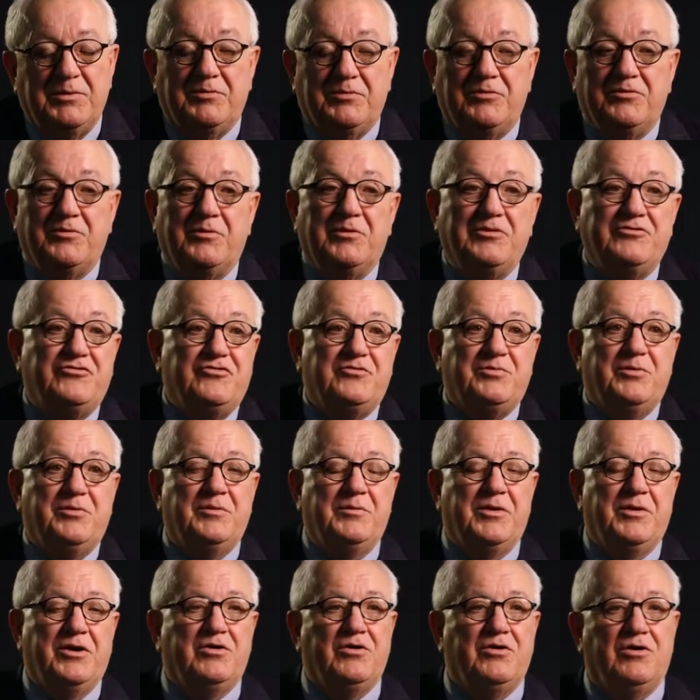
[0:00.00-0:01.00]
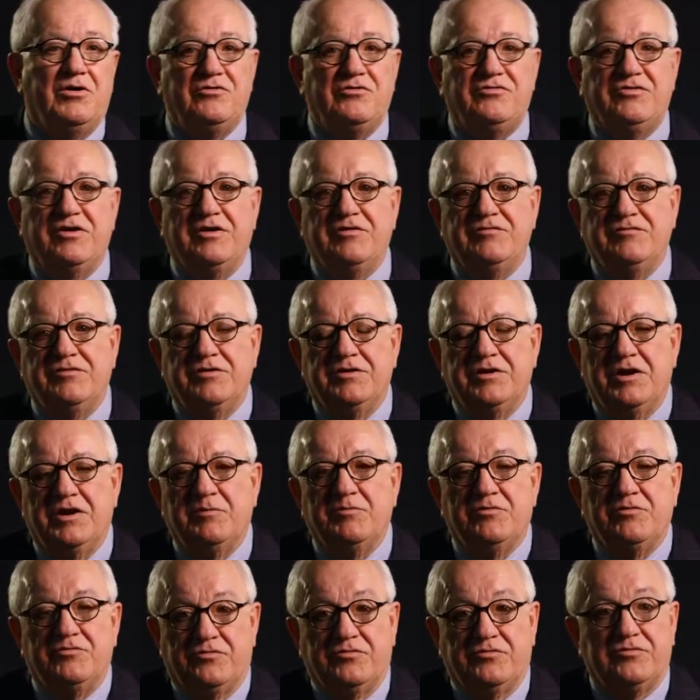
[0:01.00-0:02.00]
people know me just by my call sign of
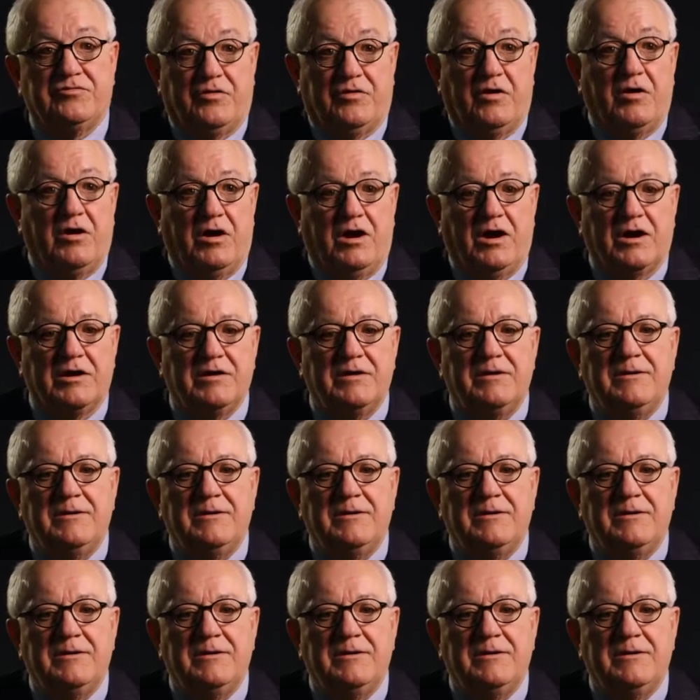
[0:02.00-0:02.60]
Vietnam, which was Hawk.